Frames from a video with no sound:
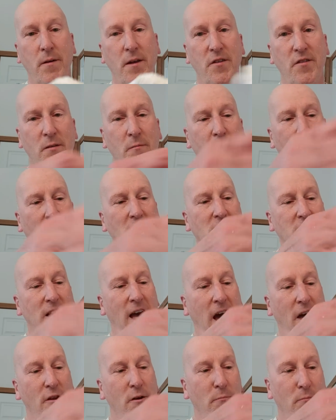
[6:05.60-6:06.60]
getting some nice
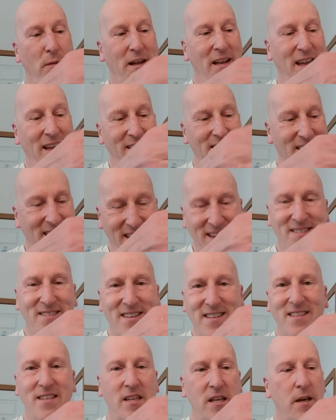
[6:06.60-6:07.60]
lather, but it
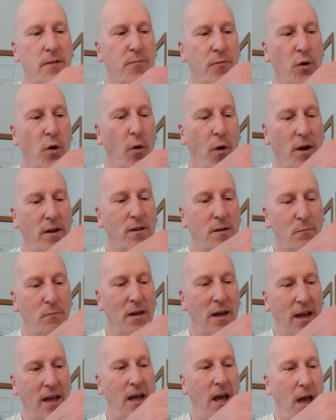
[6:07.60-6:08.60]
isn't going to
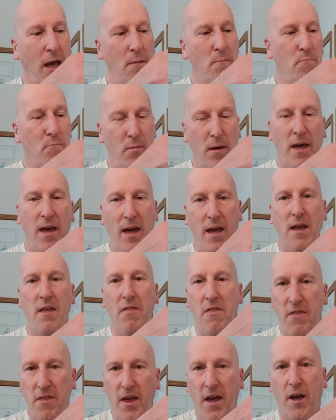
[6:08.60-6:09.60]
be a
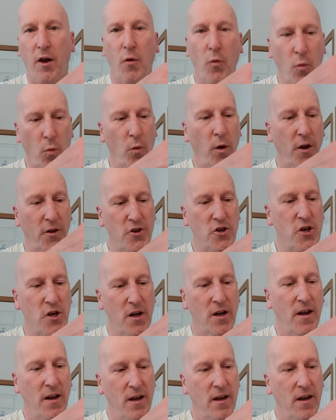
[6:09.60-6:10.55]
big, thick, rich